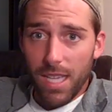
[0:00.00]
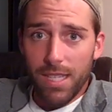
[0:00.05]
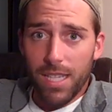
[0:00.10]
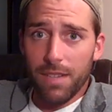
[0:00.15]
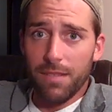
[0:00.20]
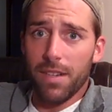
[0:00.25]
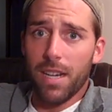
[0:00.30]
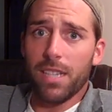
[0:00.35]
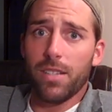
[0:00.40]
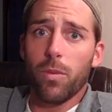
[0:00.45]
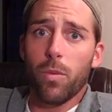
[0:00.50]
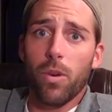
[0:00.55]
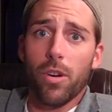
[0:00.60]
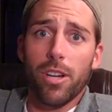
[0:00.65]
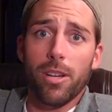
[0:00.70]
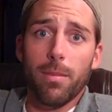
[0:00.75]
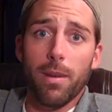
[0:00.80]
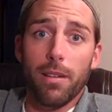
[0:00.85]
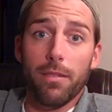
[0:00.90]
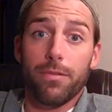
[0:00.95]
never had to
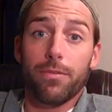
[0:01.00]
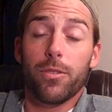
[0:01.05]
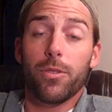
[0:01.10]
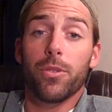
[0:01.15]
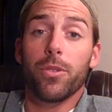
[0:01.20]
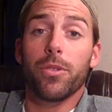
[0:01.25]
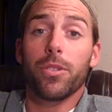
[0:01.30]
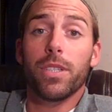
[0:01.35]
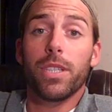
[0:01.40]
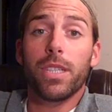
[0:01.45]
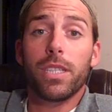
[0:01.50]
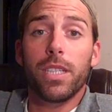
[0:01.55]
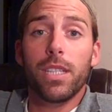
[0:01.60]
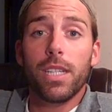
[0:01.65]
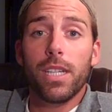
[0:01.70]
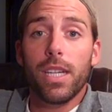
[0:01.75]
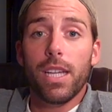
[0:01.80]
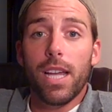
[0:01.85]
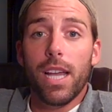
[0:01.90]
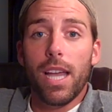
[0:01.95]
worry about food,
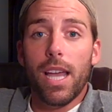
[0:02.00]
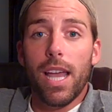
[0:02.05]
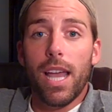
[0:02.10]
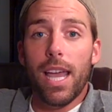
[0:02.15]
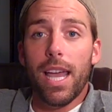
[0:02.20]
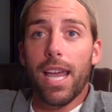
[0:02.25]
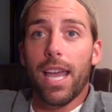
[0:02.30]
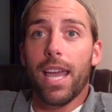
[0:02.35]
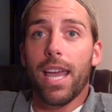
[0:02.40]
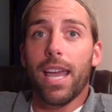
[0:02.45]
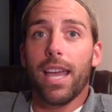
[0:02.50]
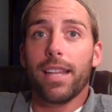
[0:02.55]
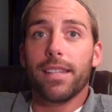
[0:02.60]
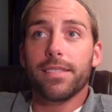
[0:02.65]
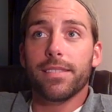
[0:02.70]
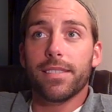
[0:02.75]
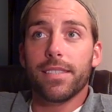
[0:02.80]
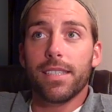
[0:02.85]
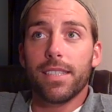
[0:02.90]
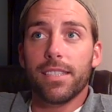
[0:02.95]

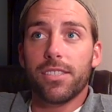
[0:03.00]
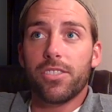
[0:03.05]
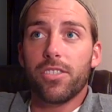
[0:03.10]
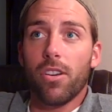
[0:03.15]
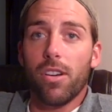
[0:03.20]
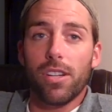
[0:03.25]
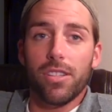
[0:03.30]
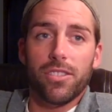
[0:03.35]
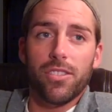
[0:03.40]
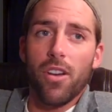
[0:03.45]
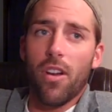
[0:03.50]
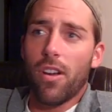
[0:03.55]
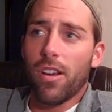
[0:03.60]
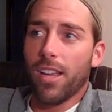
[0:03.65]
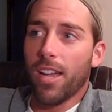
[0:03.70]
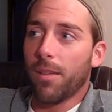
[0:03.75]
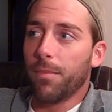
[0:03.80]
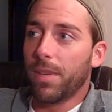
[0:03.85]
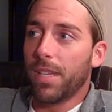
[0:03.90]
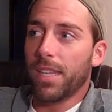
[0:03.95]
and it started
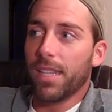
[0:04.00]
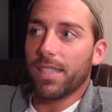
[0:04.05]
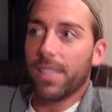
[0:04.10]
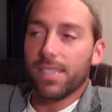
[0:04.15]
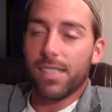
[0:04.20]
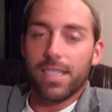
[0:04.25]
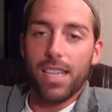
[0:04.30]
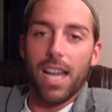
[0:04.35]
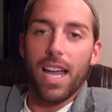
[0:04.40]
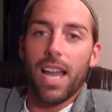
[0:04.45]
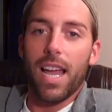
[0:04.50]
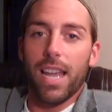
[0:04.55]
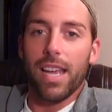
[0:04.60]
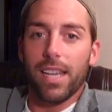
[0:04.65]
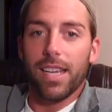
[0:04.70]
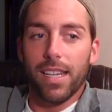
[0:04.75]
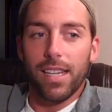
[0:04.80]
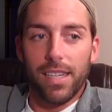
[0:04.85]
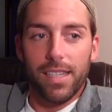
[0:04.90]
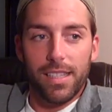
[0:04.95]
dawning on me that this
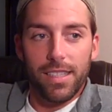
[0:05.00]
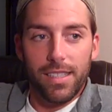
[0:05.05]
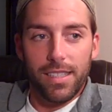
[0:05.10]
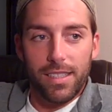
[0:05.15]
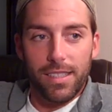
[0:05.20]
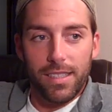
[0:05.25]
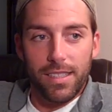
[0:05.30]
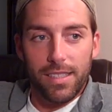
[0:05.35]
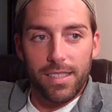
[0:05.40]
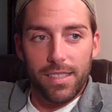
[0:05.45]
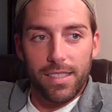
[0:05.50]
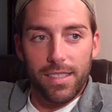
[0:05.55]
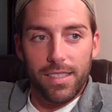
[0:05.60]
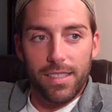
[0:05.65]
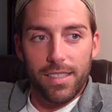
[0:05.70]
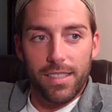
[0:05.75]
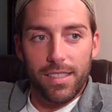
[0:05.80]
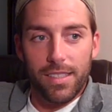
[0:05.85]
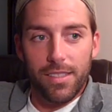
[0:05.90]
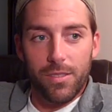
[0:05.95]
guy
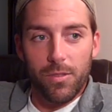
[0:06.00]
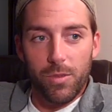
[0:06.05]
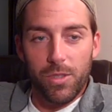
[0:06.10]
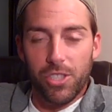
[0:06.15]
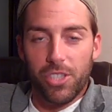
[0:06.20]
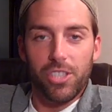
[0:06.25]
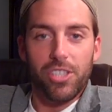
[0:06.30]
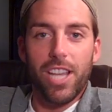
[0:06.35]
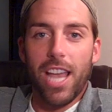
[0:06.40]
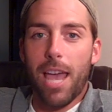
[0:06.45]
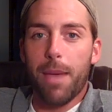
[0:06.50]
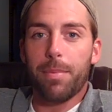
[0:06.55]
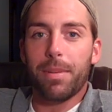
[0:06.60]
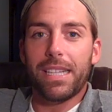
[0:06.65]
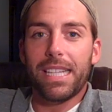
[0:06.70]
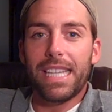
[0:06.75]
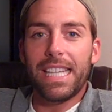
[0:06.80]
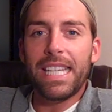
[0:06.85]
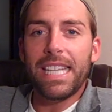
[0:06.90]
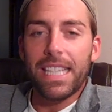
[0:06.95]
was just
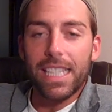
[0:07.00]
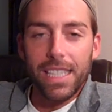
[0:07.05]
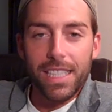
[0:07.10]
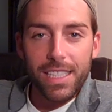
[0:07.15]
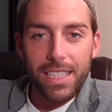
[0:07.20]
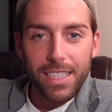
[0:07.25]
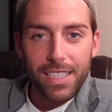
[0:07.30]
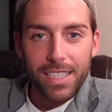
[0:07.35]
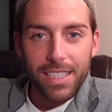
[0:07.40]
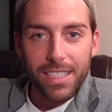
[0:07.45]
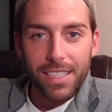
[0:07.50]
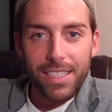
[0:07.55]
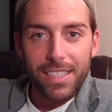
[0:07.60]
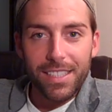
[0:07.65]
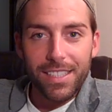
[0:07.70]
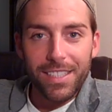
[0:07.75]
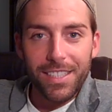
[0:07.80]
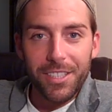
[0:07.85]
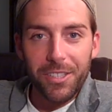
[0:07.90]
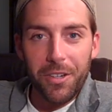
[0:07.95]
happy to eat.
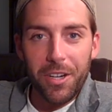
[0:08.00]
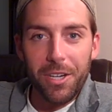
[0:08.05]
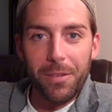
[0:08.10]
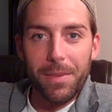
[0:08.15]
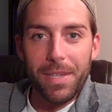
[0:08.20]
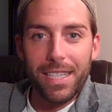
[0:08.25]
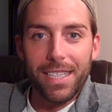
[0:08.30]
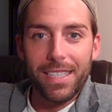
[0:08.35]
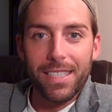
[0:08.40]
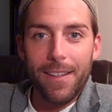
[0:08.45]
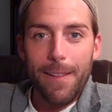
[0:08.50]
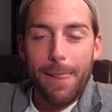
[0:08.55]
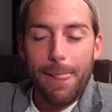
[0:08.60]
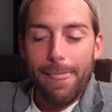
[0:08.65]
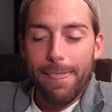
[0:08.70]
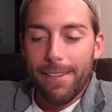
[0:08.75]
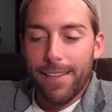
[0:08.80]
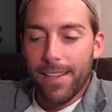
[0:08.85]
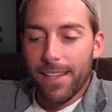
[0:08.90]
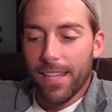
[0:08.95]
You know what I mean?
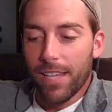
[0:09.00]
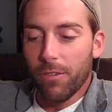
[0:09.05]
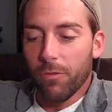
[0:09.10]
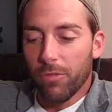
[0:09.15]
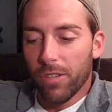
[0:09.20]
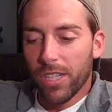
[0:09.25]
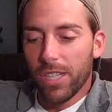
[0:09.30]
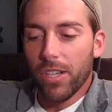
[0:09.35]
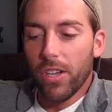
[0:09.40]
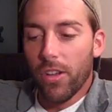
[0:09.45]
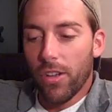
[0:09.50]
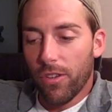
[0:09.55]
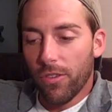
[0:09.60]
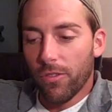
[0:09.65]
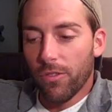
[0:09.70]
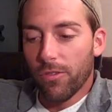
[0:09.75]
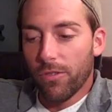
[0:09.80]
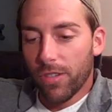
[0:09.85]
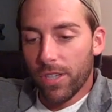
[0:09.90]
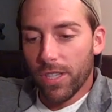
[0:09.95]
Like
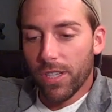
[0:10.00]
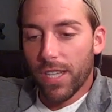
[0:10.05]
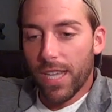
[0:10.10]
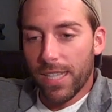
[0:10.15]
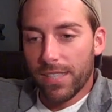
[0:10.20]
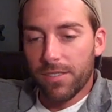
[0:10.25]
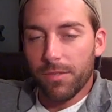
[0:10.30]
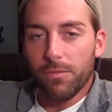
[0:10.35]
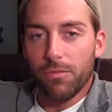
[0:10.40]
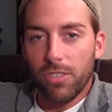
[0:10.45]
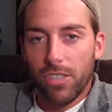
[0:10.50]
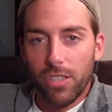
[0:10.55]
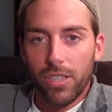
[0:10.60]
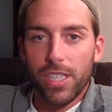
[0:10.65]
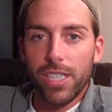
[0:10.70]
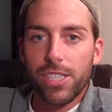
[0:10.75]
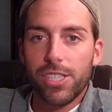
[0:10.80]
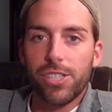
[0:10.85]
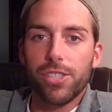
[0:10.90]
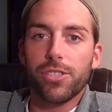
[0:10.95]
real, real had some
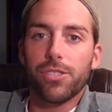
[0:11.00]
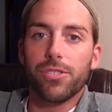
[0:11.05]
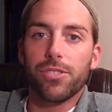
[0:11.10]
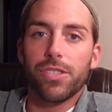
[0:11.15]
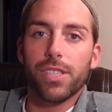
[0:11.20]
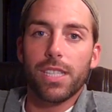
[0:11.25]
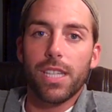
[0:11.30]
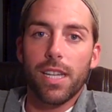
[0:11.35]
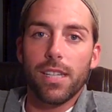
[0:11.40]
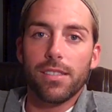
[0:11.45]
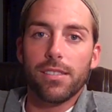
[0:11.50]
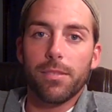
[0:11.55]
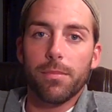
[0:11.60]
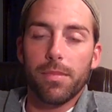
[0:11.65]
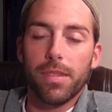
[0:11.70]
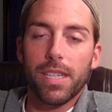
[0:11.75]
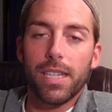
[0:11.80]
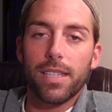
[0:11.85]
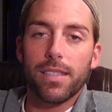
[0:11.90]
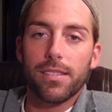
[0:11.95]
real issues and
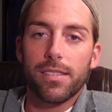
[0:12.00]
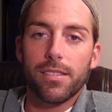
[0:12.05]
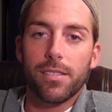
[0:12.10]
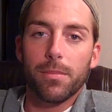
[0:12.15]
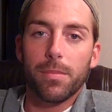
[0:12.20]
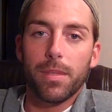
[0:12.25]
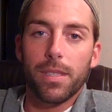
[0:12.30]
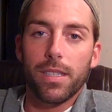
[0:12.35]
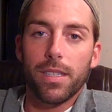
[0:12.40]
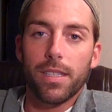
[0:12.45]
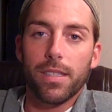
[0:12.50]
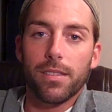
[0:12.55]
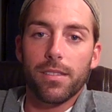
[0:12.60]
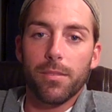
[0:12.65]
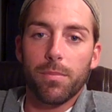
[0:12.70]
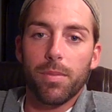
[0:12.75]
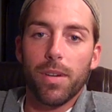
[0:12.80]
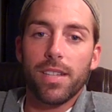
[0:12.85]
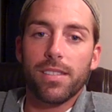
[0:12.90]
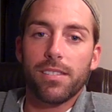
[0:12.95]
some things to be
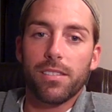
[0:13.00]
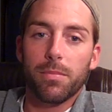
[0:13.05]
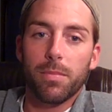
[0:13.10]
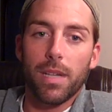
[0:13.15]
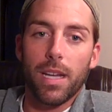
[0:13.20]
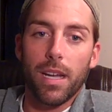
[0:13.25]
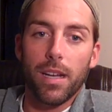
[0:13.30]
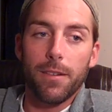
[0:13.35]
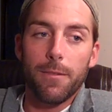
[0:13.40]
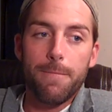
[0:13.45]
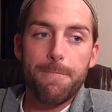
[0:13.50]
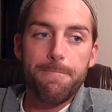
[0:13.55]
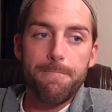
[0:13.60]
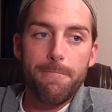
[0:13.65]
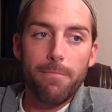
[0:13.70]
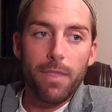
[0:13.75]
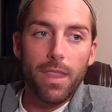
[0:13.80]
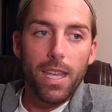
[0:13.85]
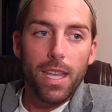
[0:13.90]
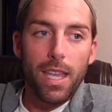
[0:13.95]
depressed about,
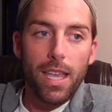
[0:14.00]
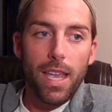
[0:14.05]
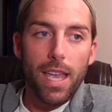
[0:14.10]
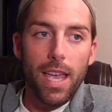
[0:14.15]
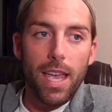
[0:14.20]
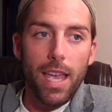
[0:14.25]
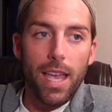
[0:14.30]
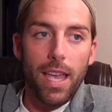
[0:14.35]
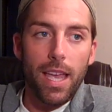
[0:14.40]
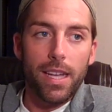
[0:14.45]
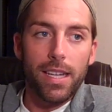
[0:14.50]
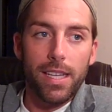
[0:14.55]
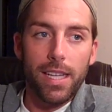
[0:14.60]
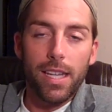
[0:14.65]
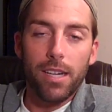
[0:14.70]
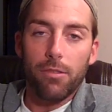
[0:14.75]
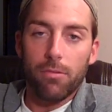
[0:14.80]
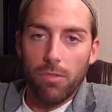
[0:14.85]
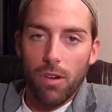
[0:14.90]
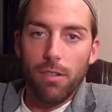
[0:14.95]
and he
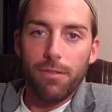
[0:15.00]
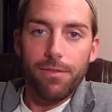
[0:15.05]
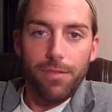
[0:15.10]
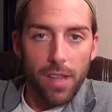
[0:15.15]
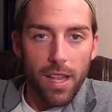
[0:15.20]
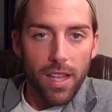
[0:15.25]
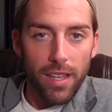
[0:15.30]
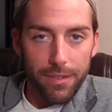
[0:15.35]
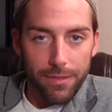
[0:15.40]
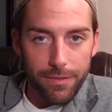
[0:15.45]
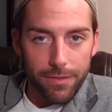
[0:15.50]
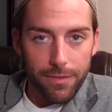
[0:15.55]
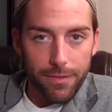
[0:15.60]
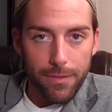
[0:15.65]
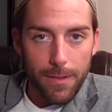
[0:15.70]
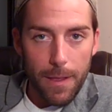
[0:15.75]
had a rough life.